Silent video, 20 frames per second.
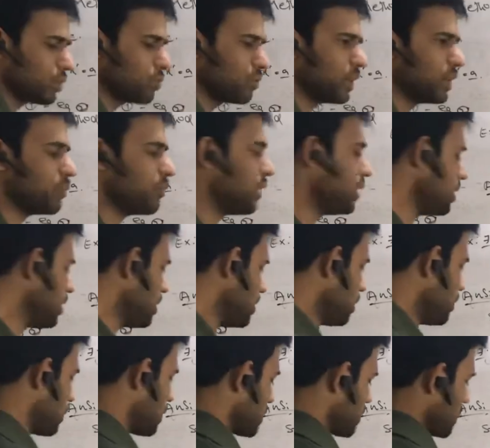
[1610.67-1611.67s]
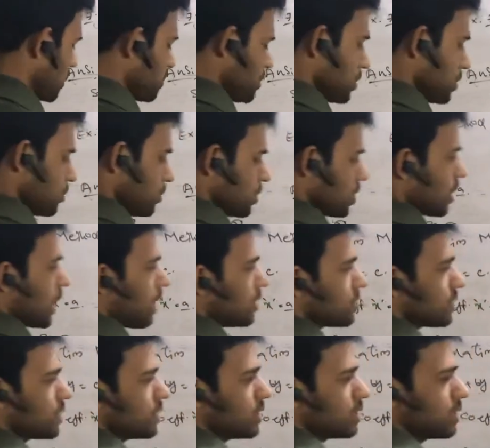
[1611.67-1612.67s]
to verify, you can substitute the
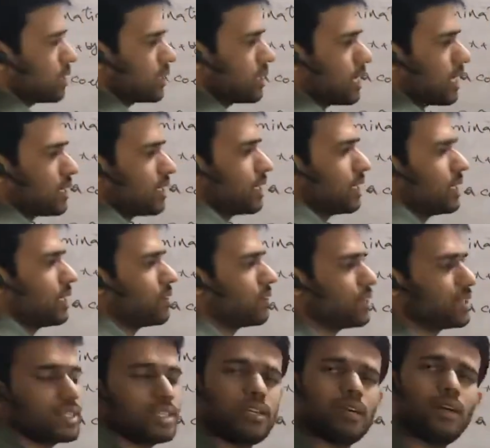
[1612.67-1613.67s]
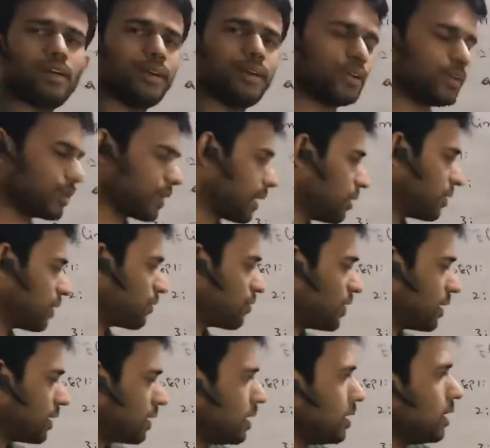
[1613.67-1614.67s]
answers in the other equation and you can
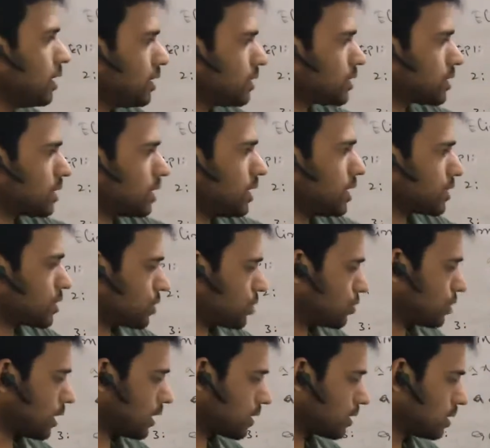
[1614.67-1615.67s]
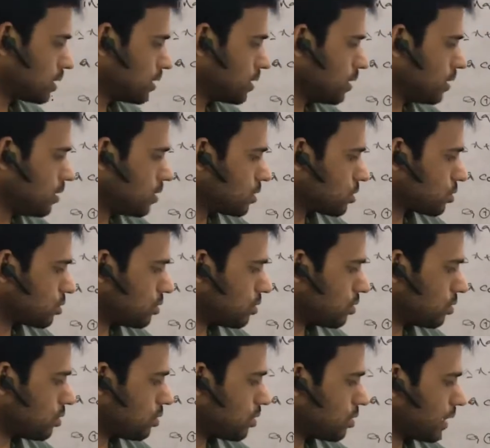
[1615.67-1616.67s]
verify. Let's do that.
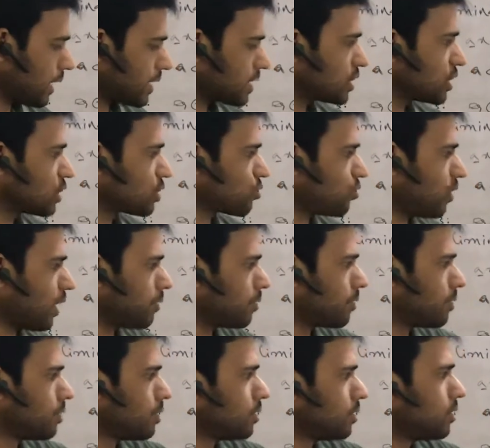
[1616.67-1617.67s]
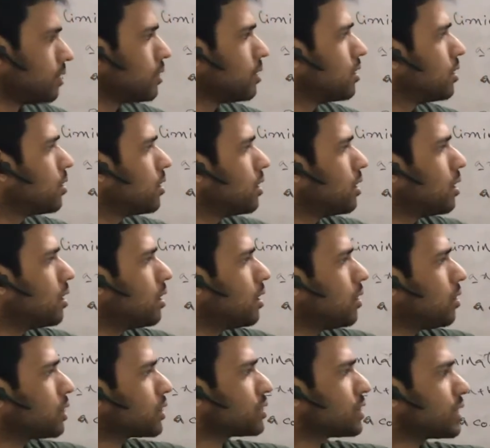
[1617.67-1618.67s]
So x is 5.
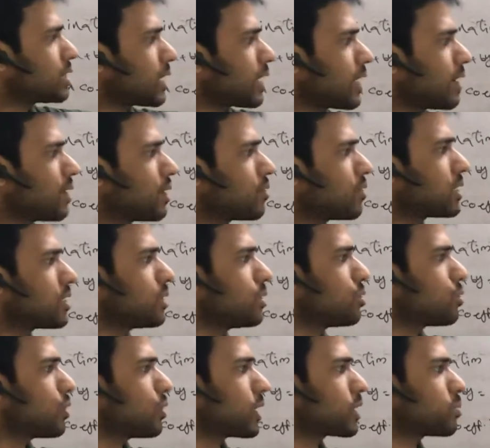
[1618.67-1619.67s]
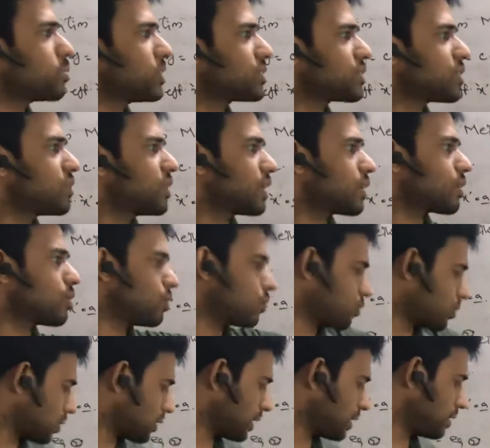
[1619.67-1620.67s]
What is the second equation? 2x plus 3y equal to
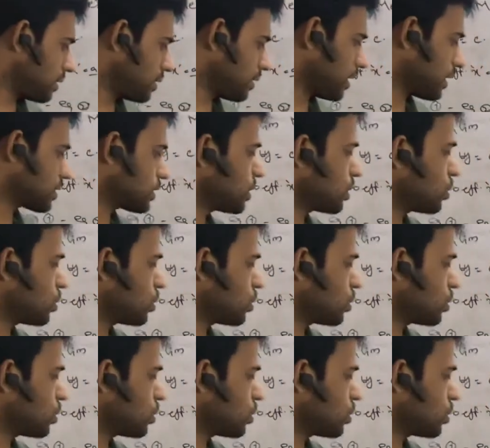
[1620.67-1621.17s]
4, right? X